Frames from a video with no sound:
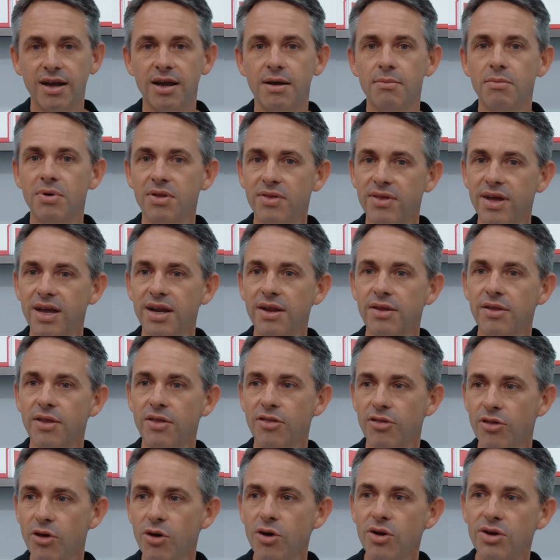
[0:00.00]
But then in the
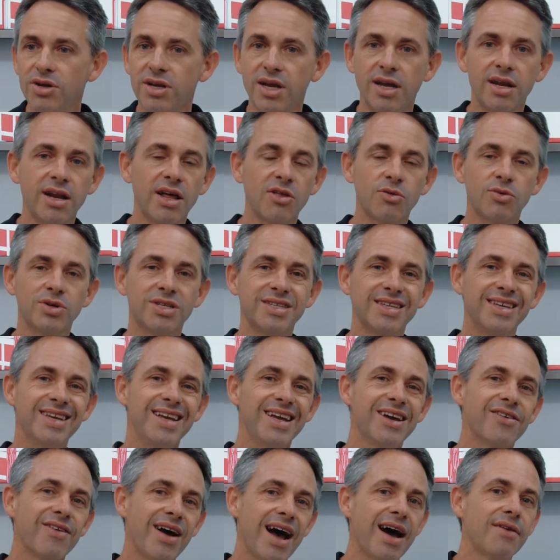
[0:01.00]
third year, in other words, the
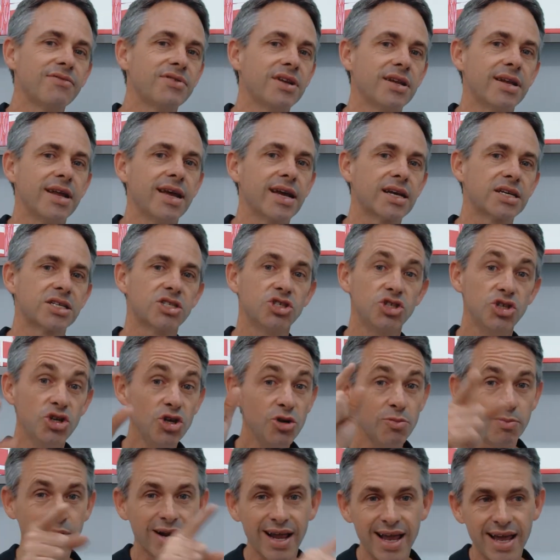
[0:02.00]
year after next, you
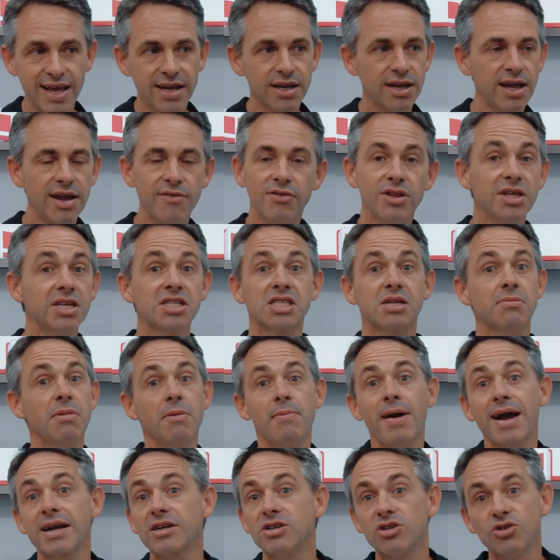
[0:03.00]
plant, everything's going to be
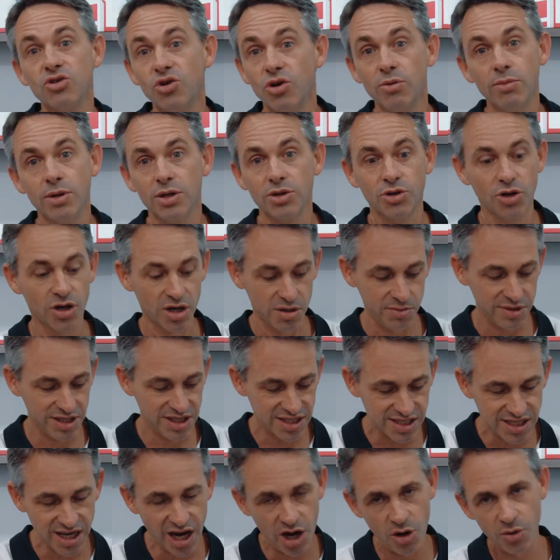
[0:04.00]
back to normal. You're going to be
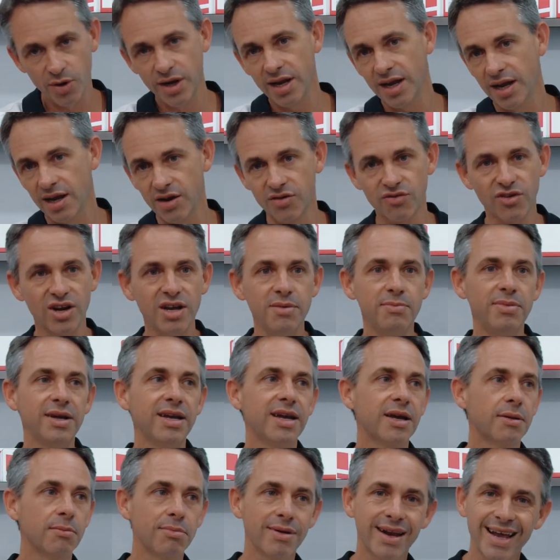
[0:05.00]
sowing and reaping
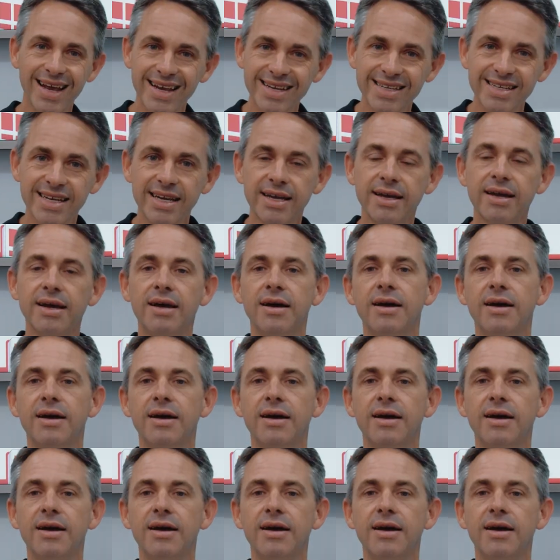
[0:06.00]
and planting.